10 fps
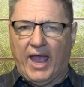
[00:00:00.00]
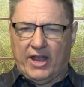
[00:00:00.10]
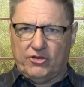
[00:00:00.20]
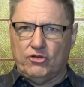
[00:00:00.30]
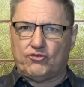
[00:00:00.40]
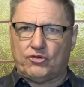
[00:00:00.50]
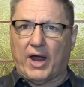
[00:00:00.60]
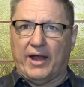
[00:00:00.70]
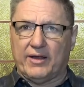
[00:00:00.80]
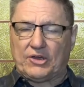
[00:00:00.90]
and you
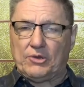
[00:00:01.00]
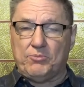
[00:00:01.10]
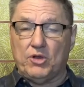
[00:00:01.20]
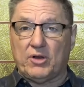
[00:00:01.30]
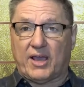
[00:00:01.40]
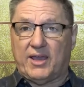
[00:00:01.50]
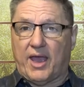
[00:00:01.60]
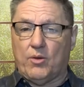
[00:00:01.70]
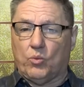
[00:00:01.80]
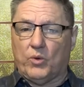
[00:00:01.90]
try to
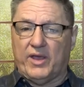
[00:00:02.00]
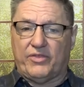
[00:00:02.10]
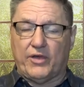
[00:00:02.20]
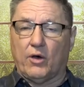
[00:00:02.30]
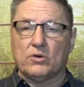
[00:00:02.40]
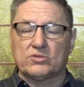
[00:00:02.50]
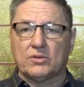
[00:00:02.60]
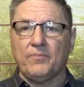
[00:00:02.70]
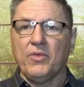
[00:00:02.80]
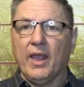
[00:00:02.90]
communicate with those.